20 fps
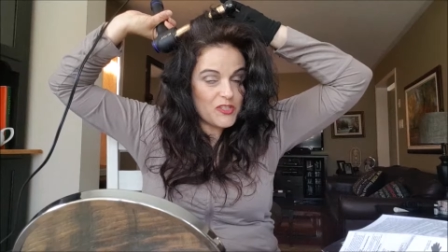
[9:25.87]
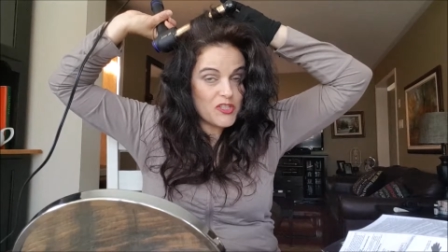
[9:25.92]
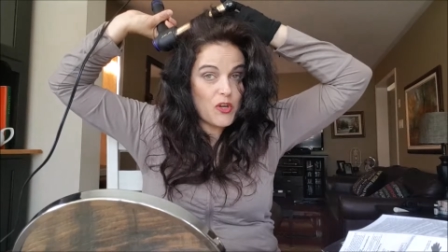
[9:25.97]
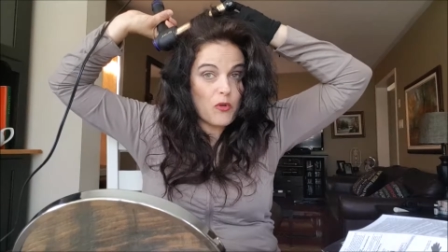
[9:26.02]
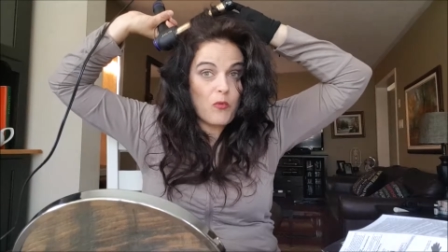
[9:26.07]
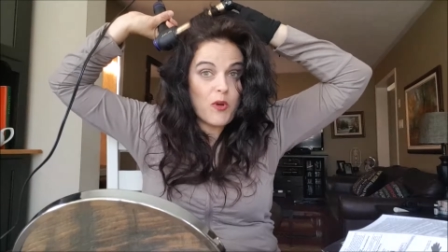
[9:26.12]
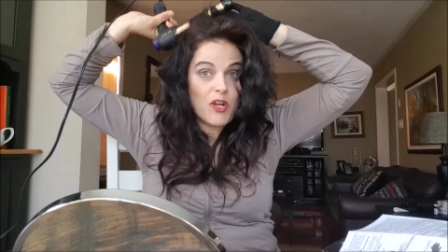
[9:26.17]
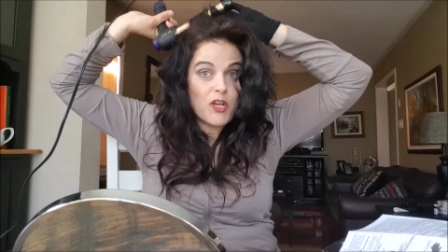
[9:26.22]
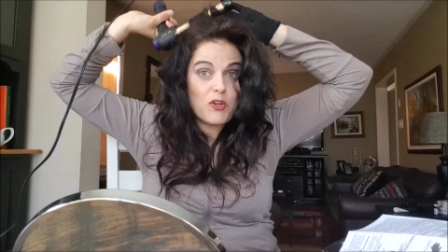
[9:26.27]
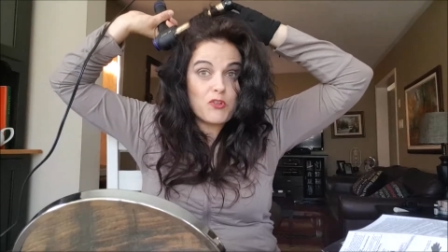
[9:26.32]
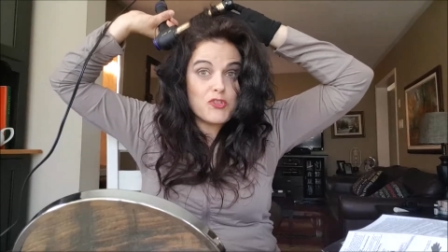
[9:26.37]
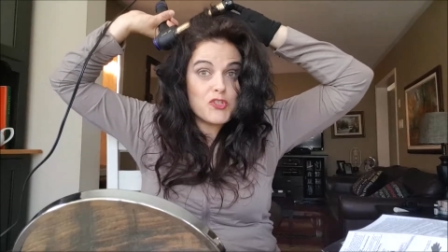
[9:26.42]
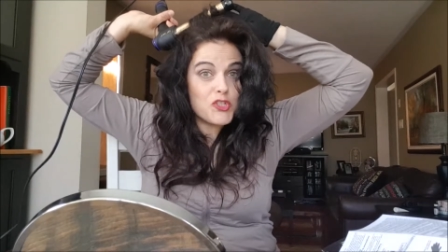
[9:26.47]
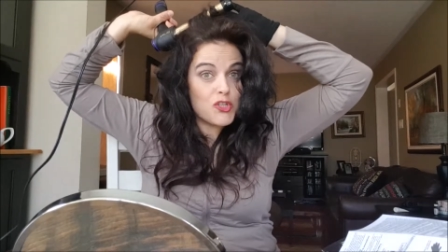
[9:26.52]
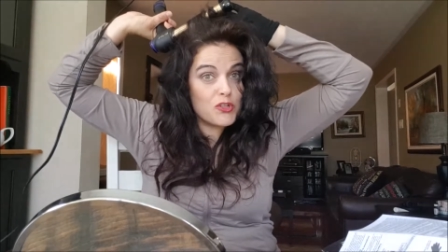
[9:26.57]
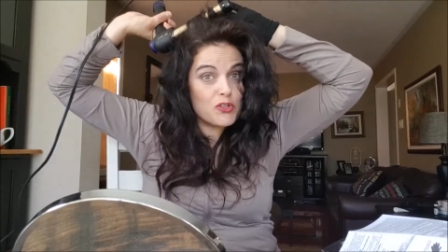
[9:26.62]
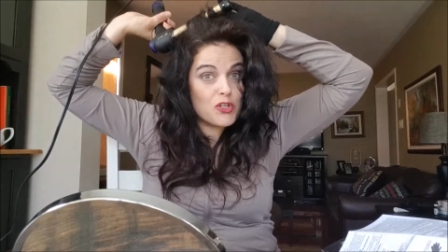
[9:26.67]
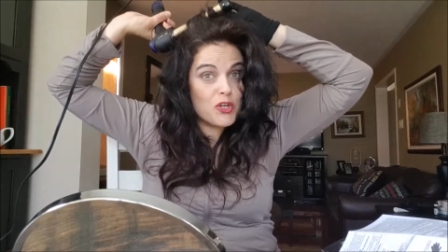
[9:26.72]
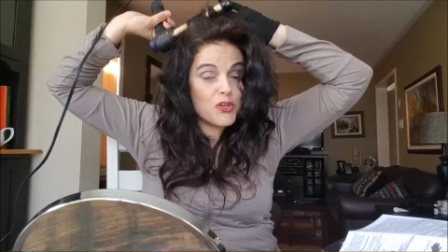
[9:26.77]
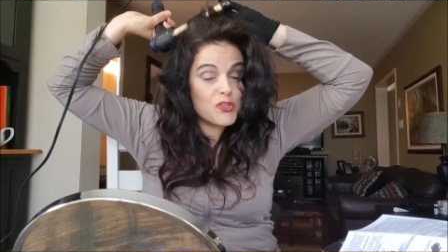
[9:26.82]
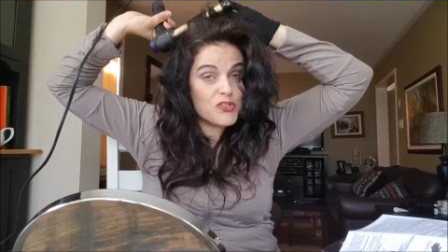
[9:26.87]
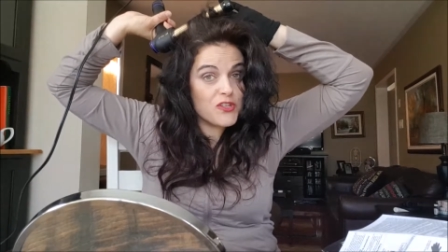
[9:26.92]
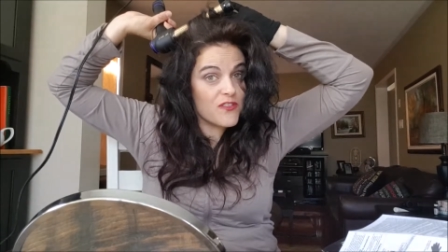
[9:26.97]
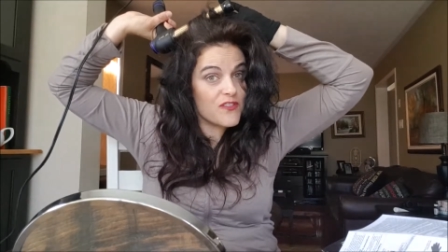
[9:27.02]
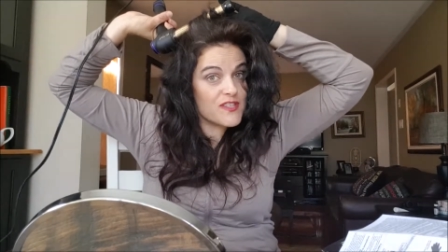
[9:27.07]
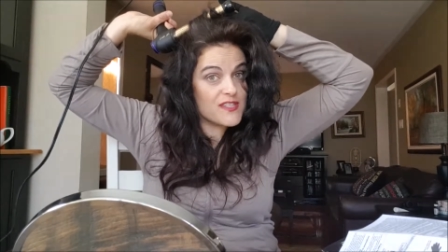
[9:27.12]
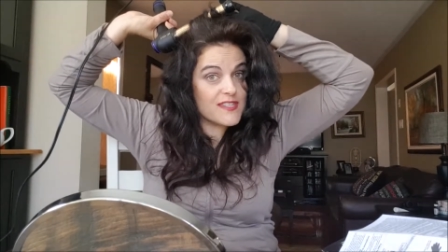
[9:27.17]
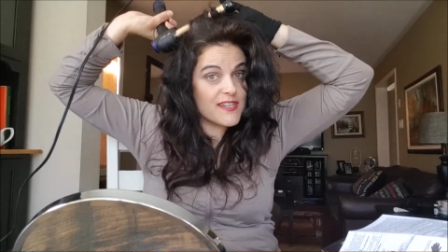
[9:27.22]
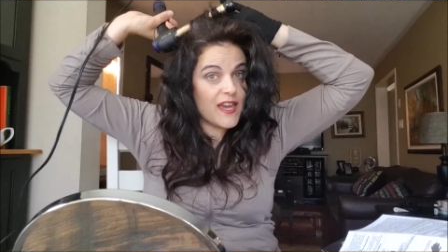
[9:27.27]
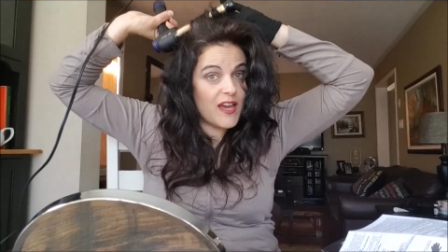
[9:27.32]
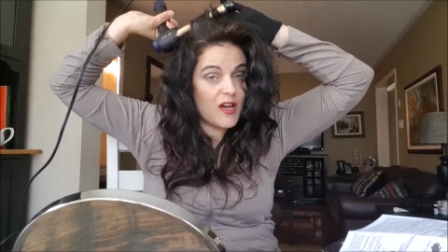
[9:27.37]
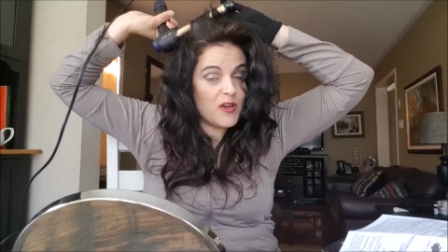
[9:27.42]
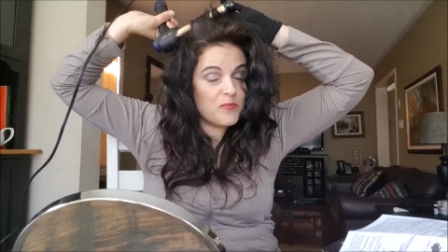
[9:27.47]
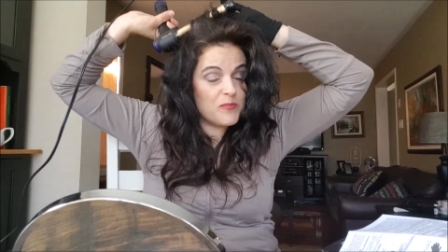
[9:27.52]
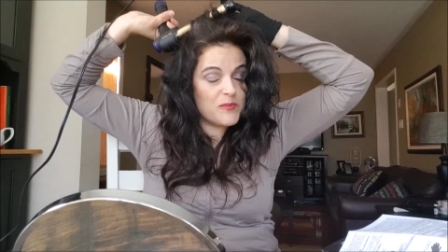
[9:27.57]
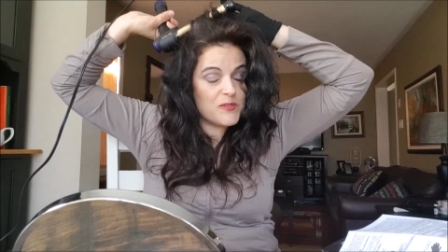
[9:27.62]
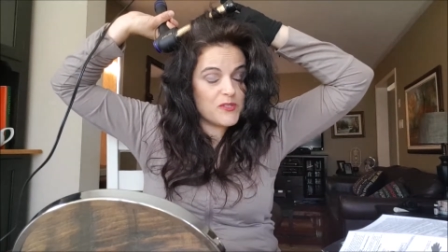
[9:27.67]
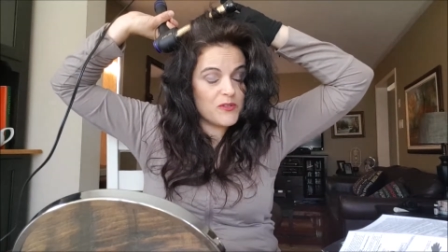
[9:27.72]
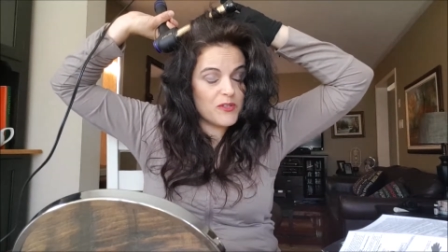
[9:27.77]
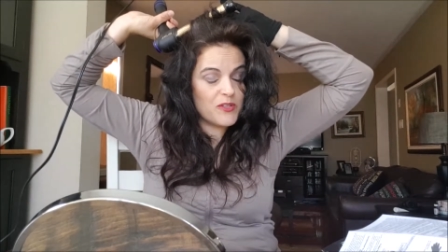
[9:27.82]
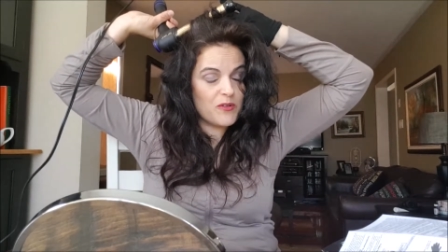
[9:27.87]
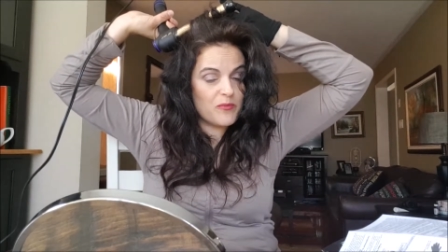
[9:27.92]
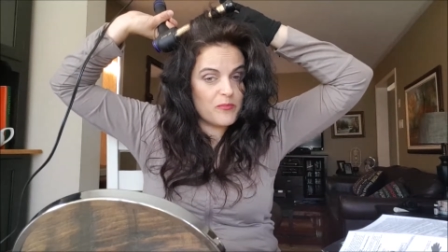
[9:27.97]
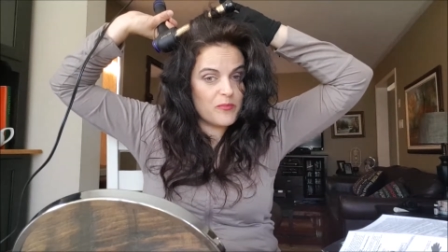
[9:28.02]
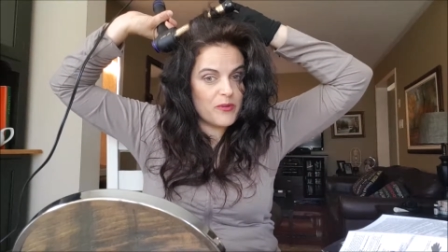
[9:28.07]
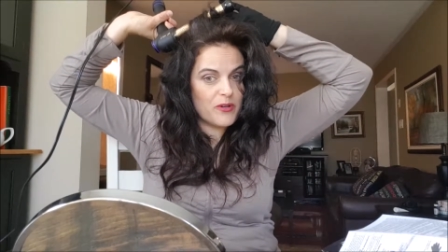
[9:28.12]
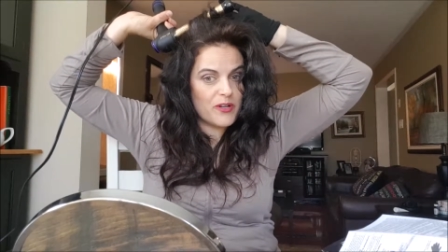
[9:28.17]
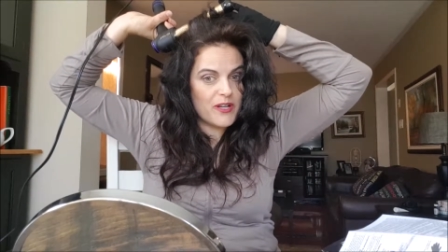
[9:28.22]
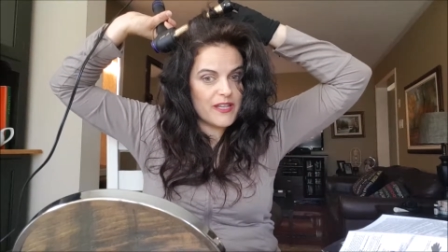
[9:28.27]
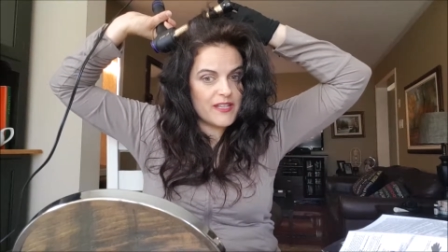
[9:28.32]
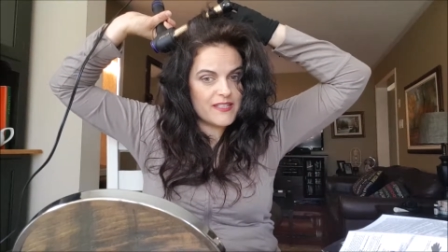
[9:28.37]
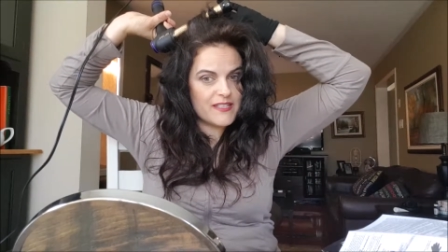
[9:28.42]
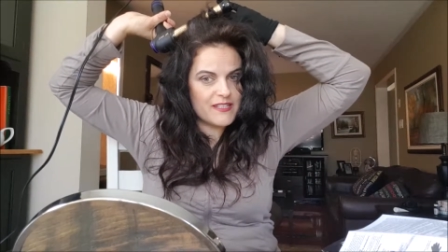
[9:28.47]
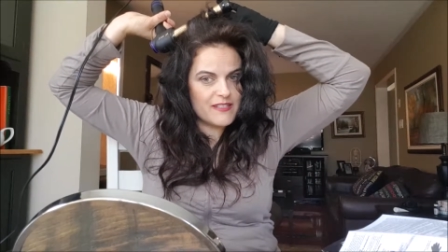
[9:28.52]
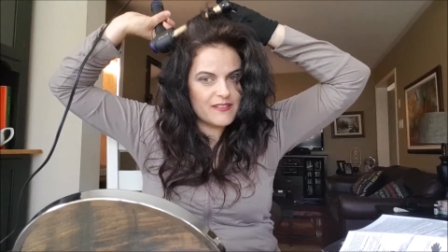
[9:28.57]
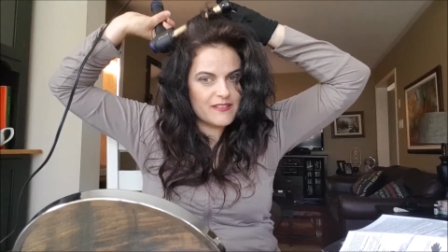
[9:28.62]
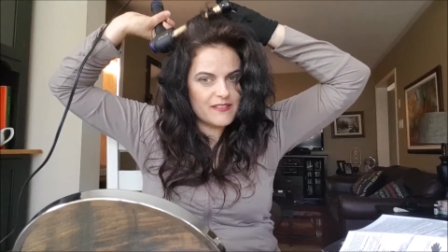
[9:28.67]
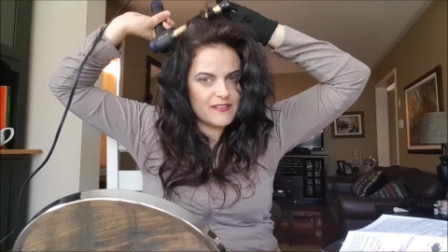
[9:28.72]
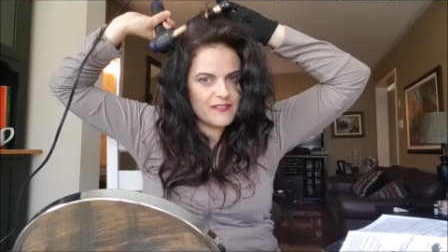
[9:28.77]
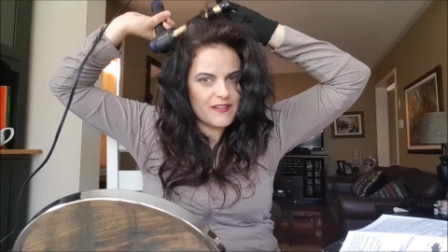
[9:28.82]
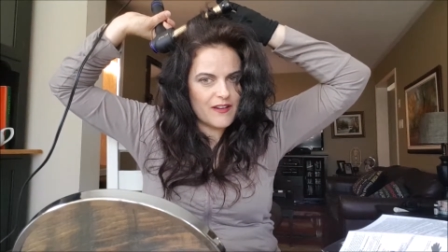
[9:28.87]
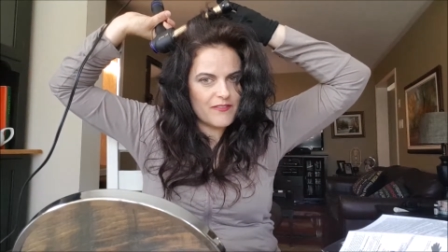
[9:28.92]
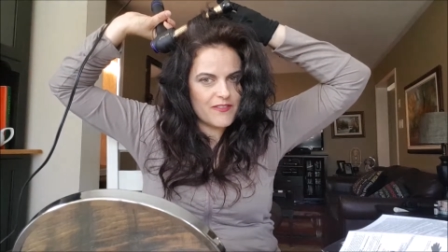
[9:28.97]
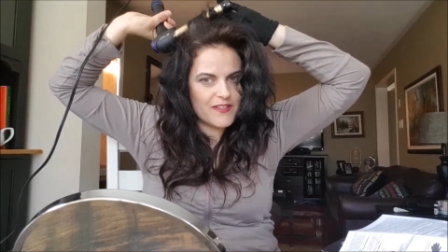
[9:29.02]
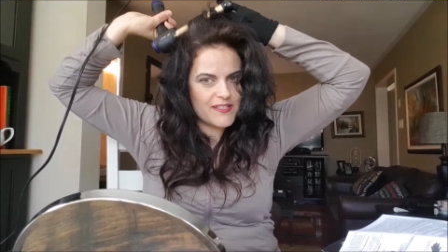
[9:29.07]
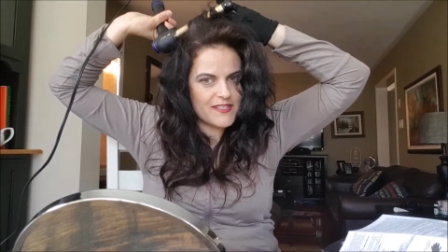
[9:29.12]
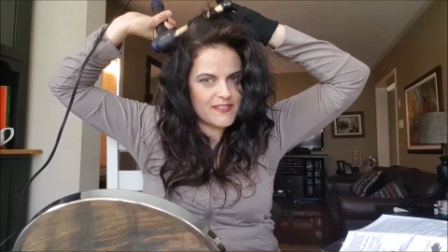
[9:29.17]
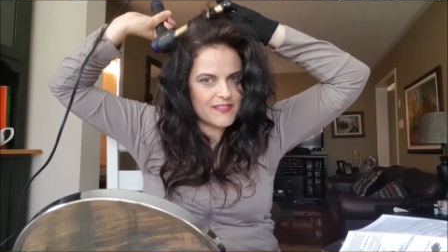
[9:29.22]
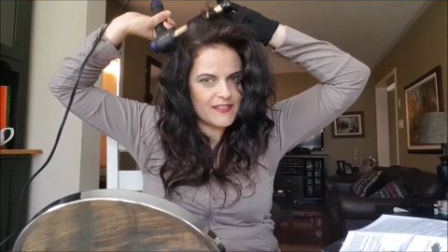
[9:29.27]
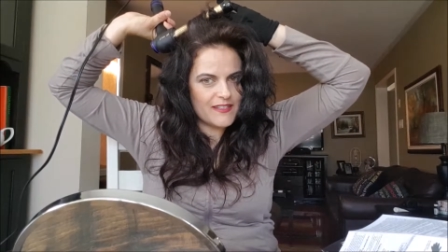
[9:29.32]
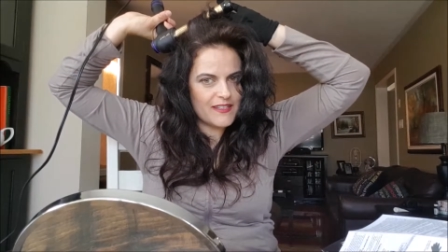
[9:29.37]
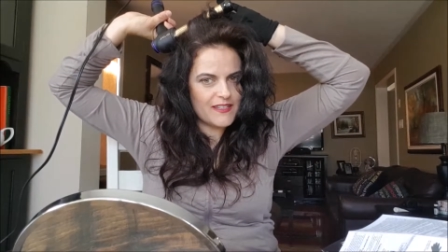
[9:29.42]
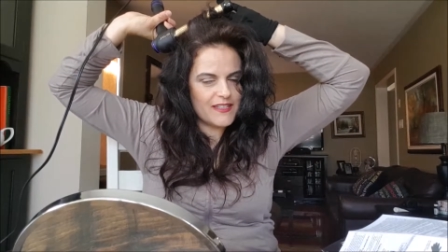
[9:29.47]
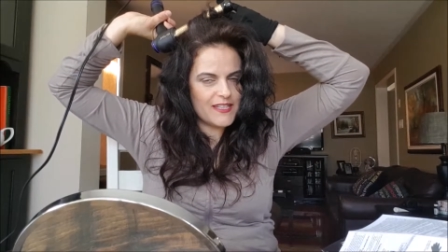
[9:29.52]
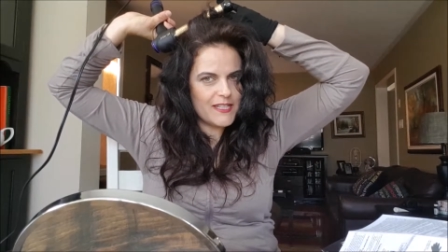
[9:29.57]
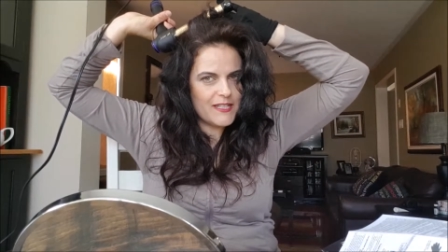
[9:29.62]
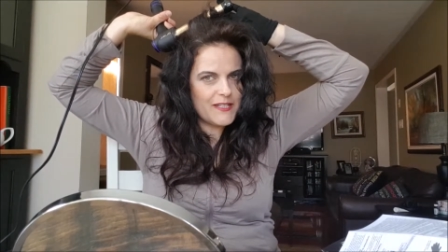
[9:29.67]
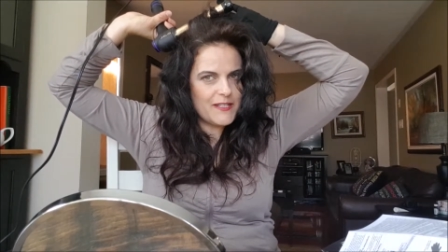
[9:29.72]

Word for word: Don't want to go too close to the scalp so you don't burn it, obviously.